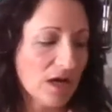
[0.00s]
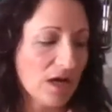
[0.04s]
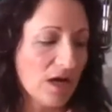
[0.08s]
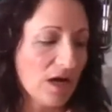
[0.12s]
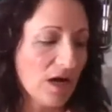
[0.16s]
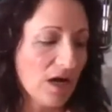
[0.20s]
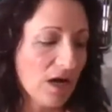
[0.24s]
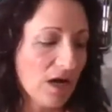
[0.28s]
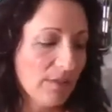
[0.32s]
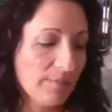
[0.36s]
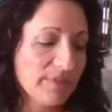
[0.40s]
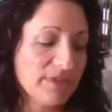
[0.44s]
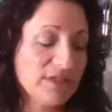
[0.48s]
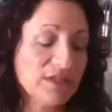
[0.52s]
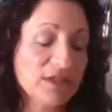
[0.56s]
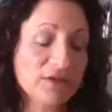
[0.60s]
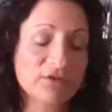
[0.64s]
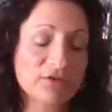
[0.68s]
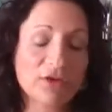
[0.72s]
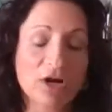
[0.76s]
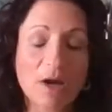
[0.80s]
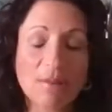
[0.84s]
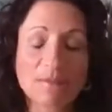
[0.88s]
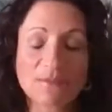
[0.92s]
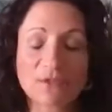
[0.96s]

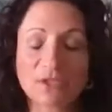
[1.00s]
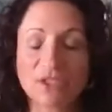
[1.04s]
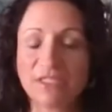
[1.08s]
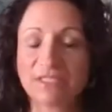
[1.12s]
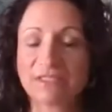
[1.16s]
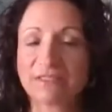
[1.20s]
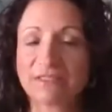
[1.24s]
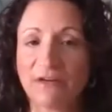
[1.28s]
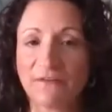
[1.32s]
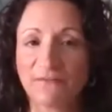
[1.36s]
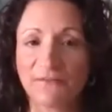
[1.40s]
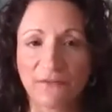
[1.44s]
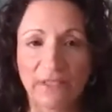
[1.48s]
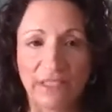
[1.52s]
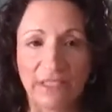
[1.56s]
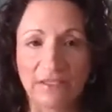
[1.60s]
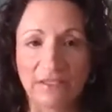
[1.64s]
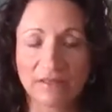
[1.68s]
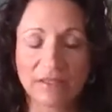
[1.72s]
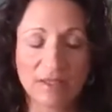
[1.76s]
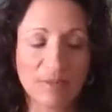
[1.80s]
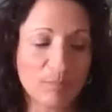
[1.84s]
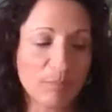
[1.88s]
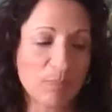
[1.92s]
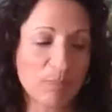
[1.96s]
Another option is definitely
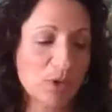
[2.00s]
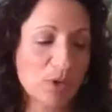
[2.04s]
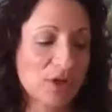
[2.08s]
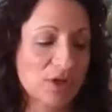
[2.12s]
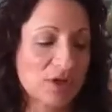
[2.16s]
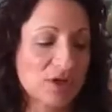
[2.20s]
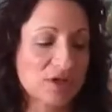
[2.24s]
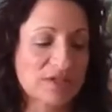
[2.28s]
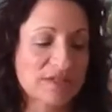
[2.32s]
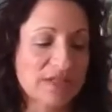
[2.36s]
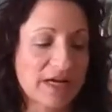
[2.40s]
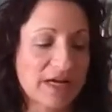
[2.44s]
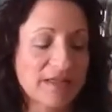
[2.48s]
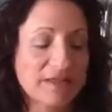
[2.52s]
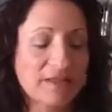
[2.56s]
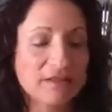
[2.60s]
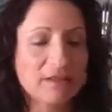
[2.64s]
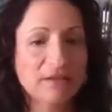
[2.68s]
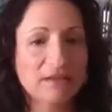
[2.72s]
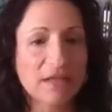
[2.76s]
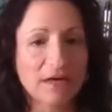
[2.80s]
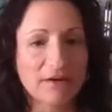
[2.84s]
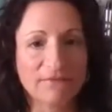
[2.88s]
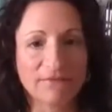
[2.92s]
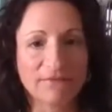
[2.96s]
clipboards. I
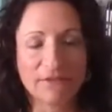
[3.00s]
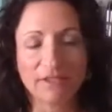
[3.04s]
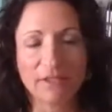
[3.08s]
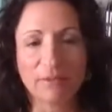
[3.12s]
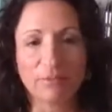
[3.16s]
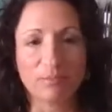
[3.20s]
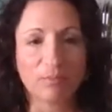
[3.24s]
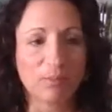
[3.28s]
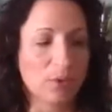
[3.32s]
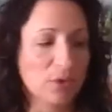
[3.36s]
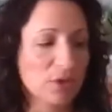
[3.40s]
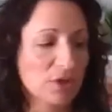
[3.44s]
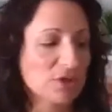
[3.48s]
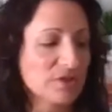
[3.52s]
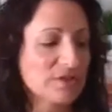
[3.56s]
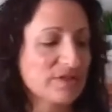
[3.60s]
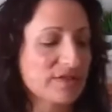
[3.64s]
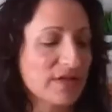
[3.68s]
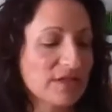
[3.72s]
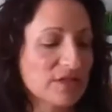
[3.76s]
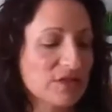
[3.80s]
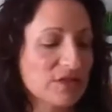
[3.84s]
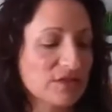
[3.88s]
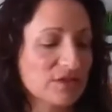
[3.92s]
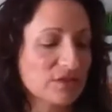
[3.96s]
love clipboards.
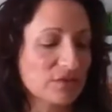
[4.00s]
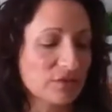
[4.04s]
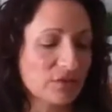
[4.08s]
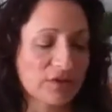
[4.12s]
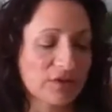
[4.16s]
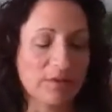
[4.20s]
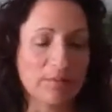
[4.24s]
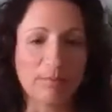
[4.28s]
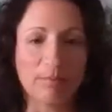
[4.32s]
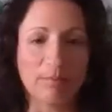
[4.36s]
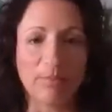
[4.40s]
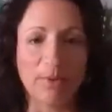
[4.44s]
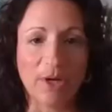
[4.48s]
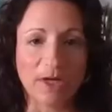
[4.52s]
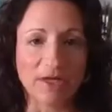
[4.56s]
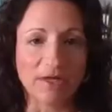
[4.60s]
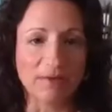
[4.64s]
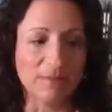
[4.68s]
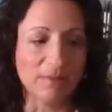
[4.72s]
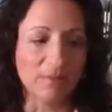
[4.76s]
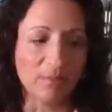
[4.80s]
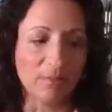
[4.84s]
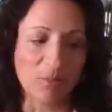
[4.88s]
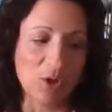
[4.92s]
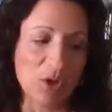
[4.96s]
I just sort of bought
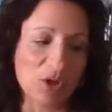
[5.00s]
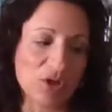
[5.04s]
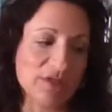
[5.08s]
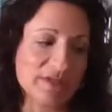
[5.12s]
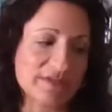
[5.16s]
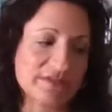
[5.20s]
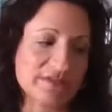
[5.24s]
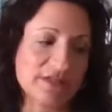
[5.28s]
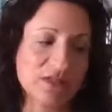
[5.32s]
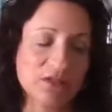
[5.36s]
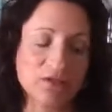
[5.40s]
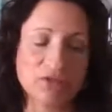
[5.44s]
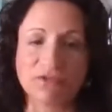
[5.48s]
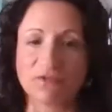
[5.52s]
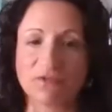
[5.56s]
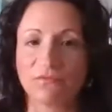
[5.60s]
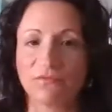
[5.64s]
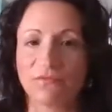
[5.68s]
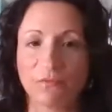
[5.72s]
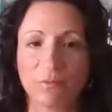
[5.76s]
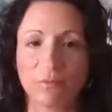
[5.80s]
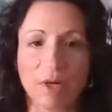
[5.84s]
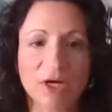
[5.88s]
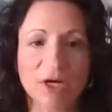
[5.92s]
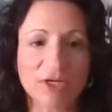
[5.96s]
them in bulk because I use them
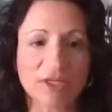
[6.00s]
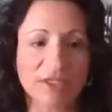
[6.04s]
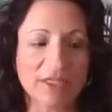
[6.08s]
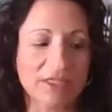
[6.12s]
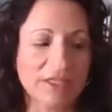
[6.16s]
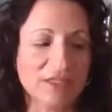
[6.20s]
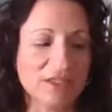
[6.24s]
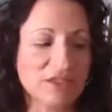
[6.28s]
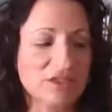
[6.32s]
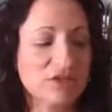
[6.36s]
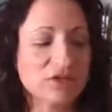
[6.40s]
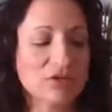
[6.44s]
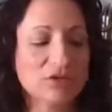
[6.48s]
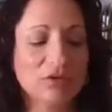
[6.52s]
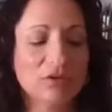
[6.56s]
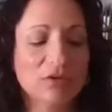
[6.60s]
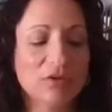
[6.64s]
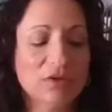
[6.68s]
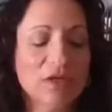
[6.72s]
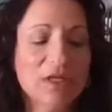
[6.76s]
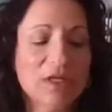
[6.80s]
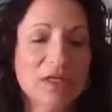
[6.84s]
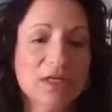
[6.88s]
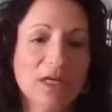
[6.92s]
for marketing too.